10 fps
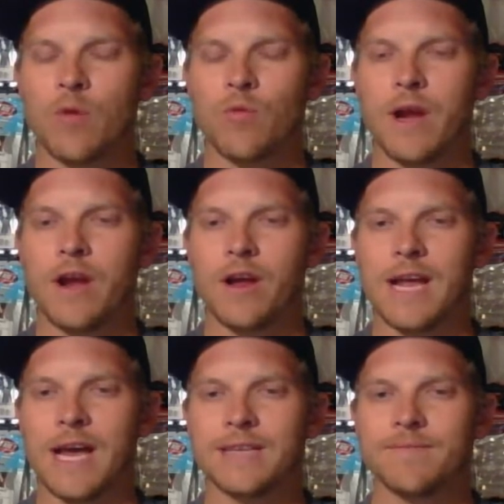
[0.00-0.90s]
Right on,
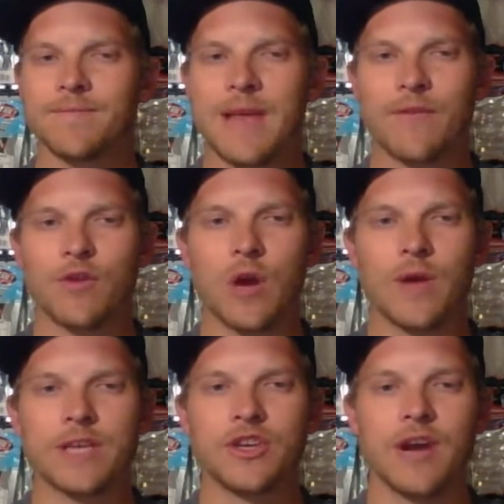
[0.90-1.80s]
guys. Have a great
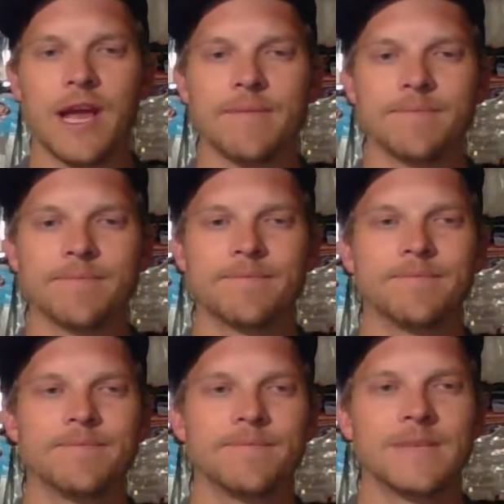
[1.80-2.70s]
rest of your night.
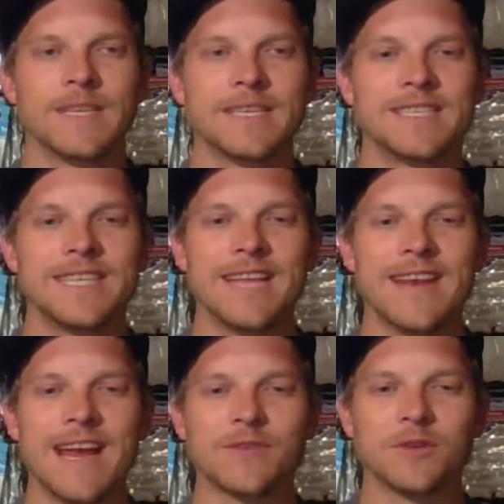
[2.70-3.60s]
See you in the
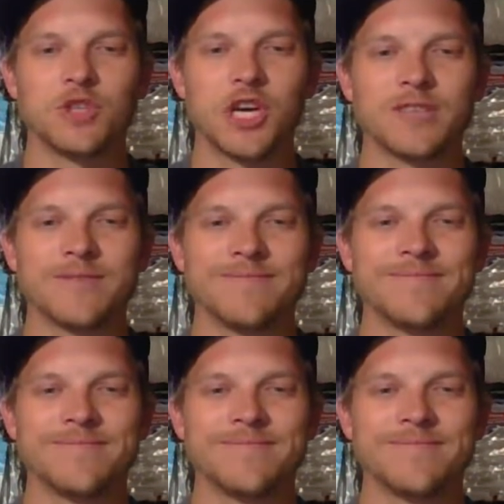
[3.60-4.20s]
next one. Cheers.